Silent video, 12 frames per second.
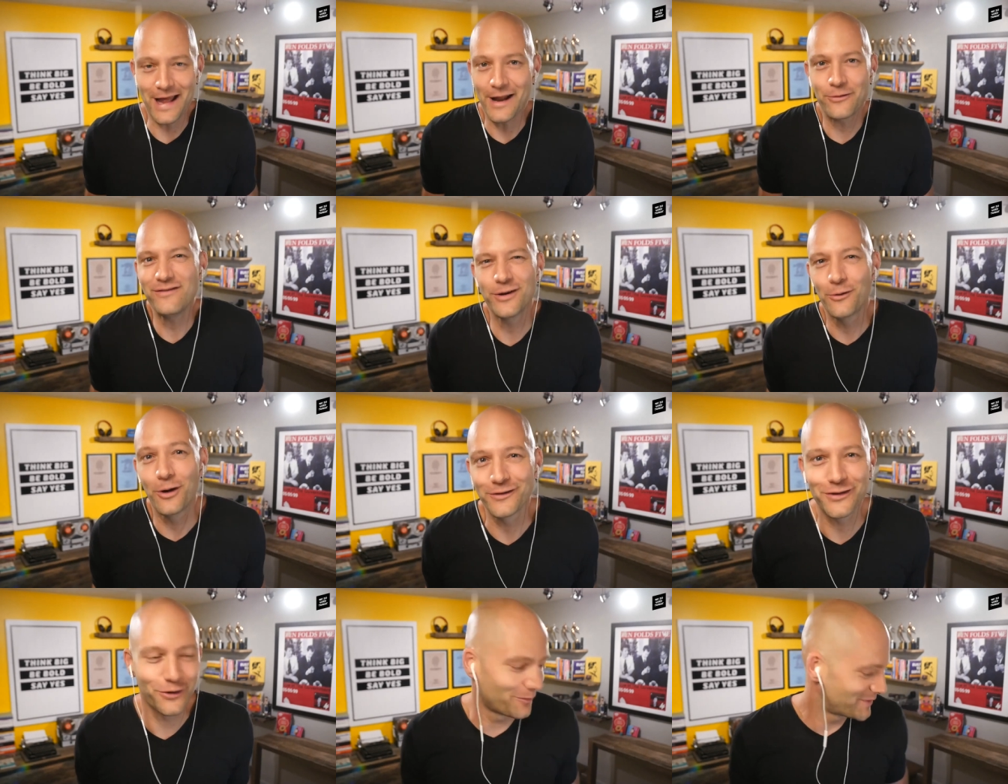i don't even know all the
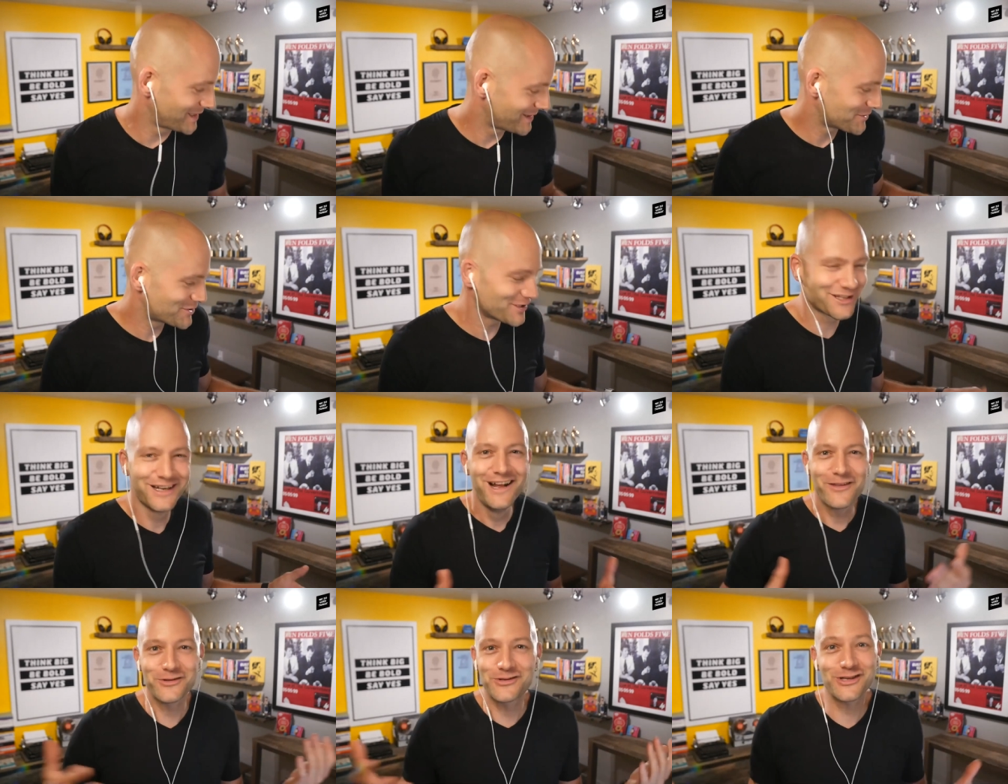terms like there's
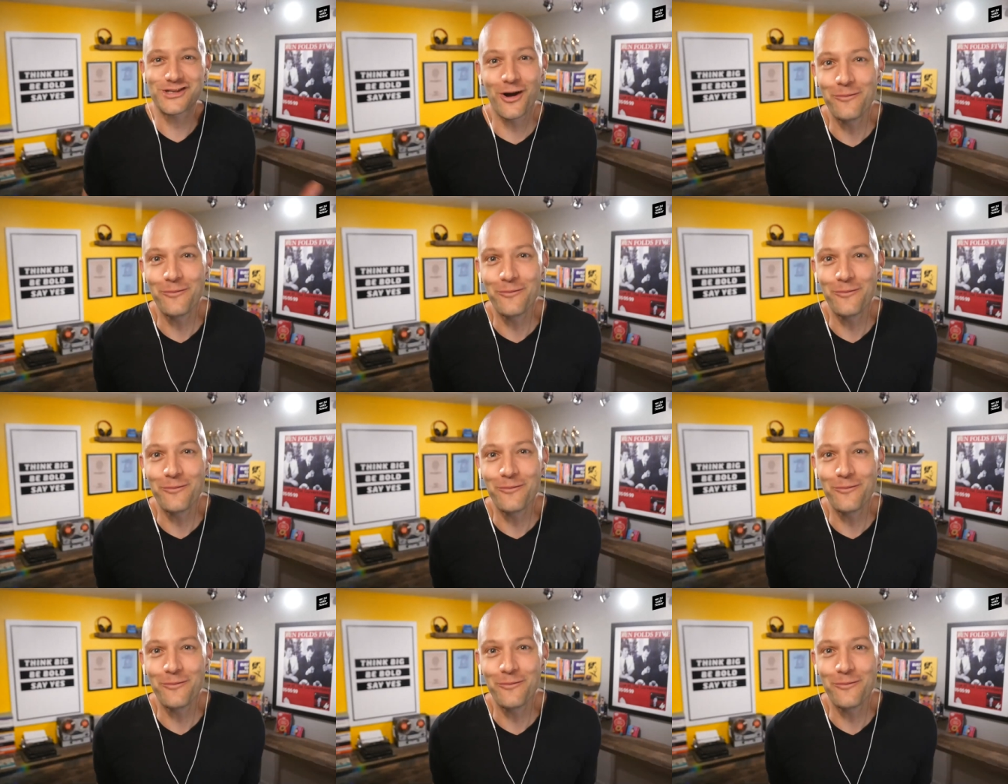just there's just so